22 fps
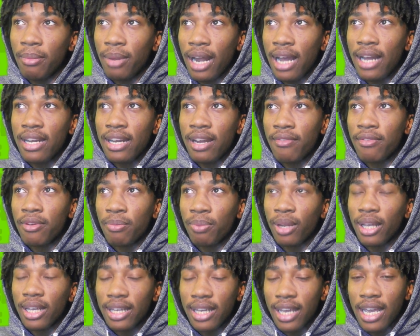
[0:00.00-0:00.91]
But I never
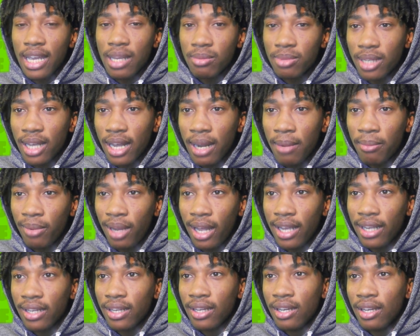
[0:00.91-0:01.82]
play games that I'm
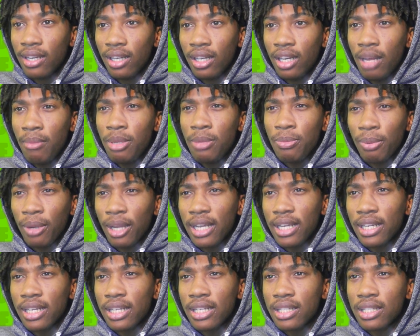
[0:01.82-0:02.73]
like, let me
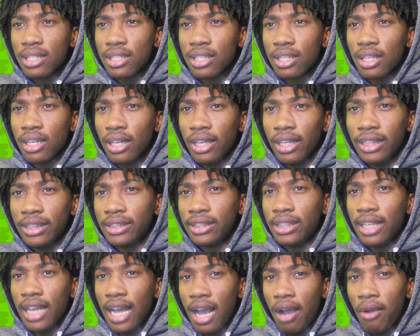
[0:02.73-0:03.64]
play this and
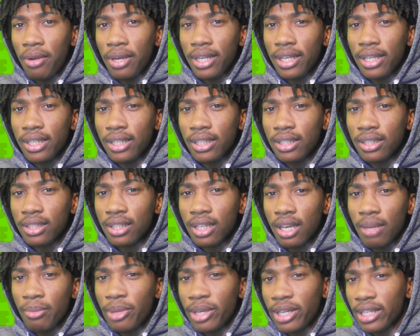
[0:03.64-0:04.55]
see how it is,
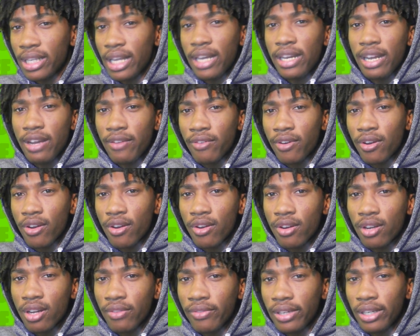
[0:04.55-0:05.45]
because I never
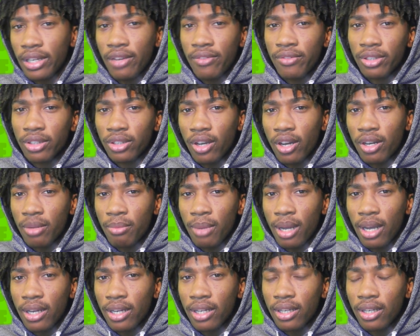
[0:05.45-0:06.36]
heard of it, never thought
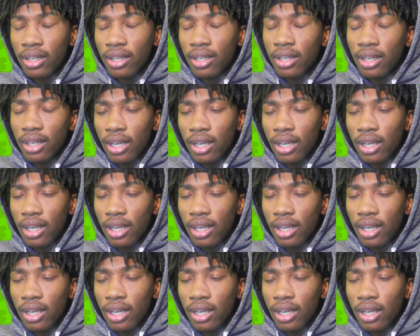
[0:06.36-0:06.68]
about it.